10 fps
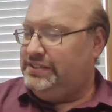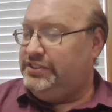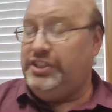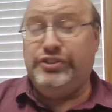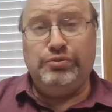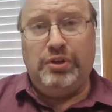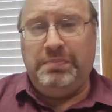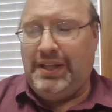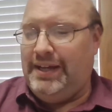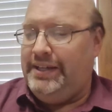Jesus
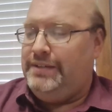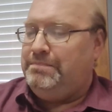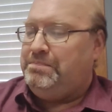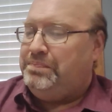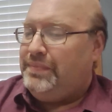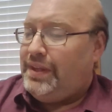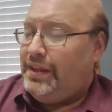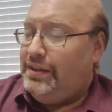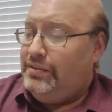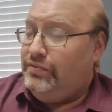replied,
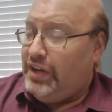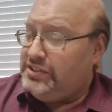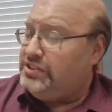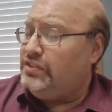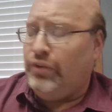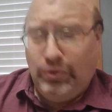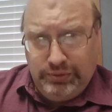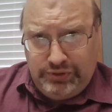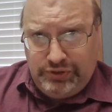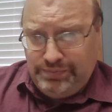"Foxes have
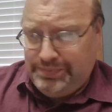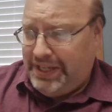holes,